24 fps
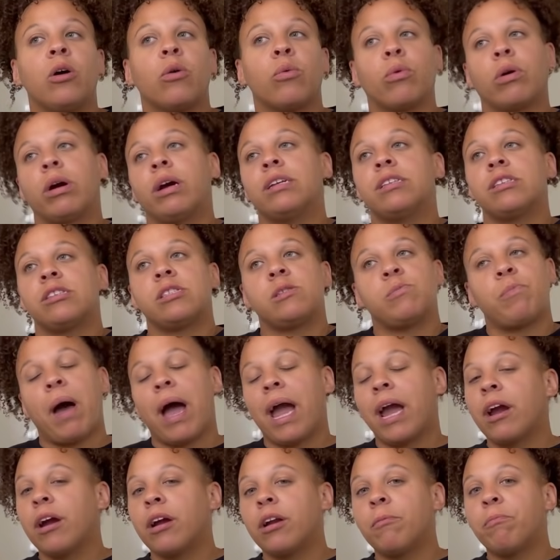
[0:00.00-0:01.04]
were
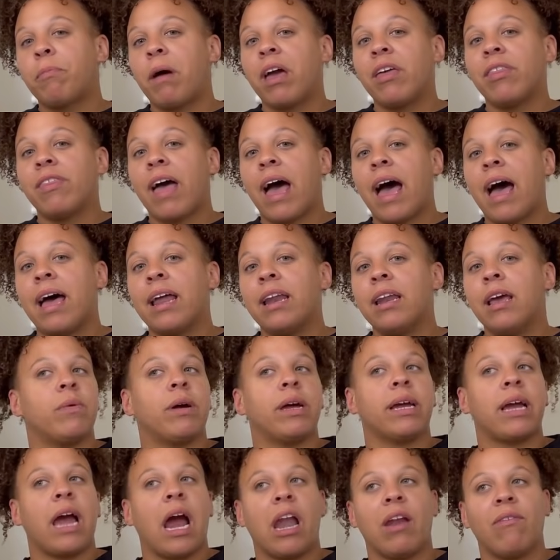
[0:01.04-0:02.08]
inspired by that.
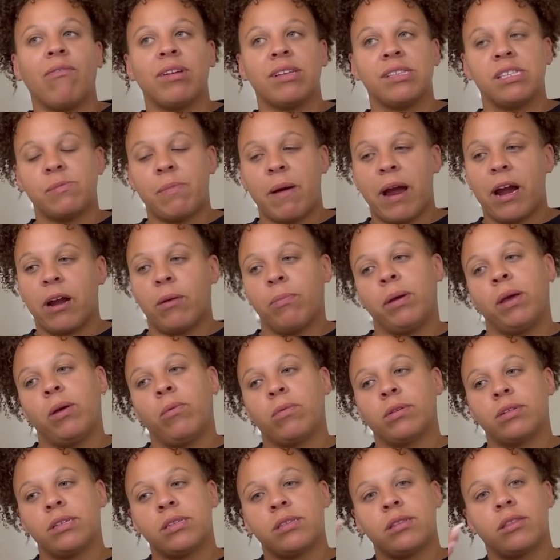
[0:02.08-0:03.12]
What kind of inspired me
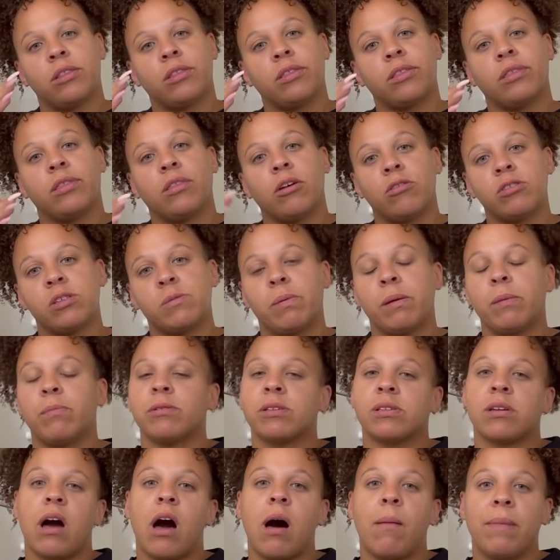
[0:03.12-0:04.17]
was those
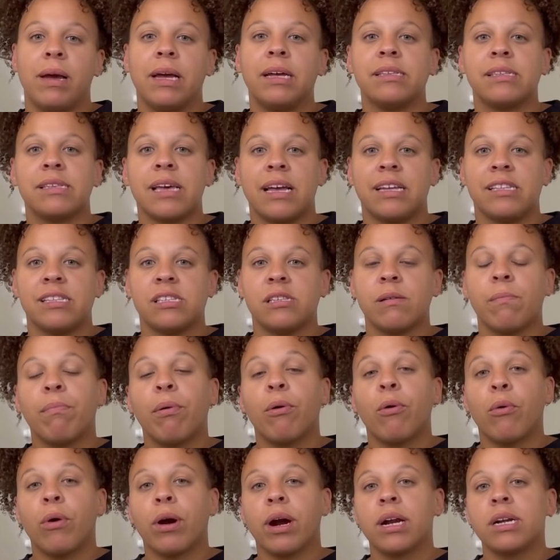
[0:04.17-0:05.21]
people's comments and
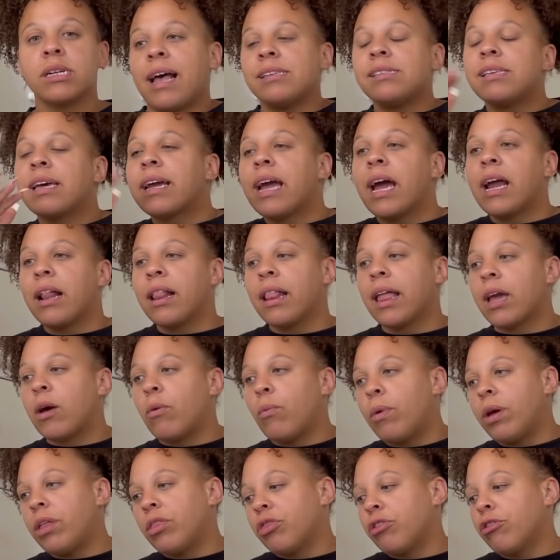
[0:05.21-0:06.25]
support. As I kind of like
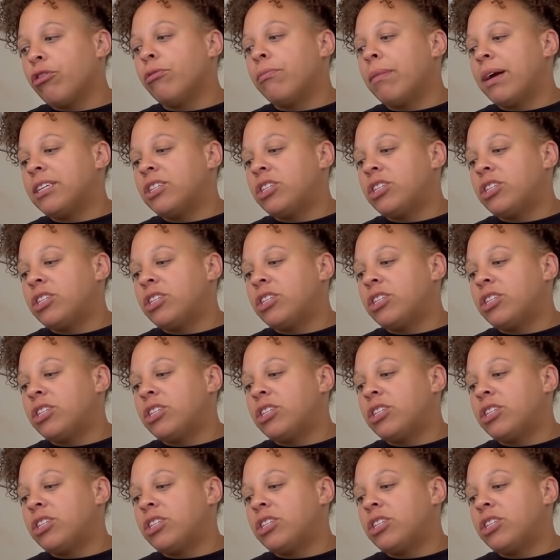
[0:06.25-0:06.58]
went through my